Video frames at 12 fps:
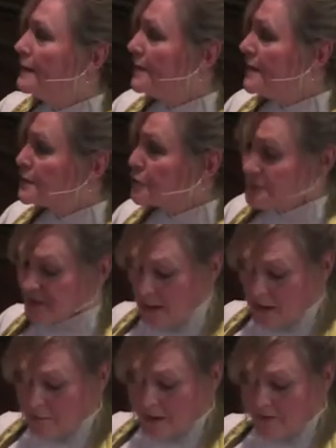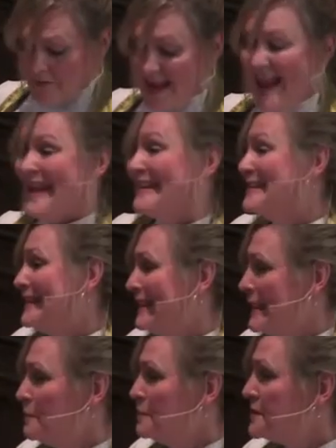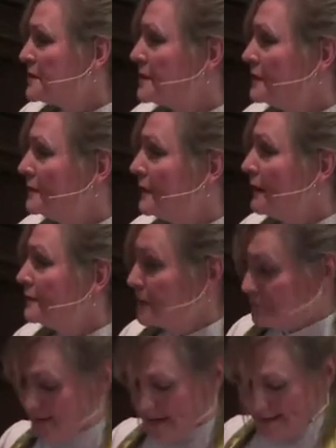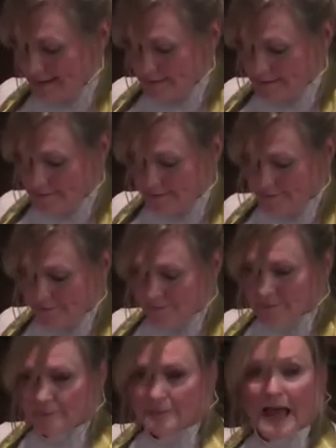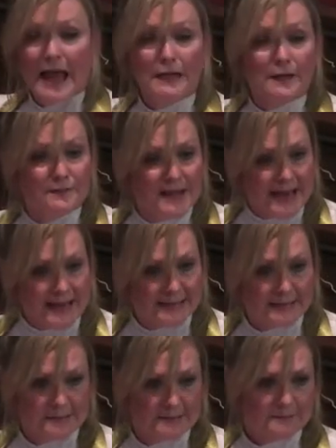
These are some of the antonyms of defile elevate,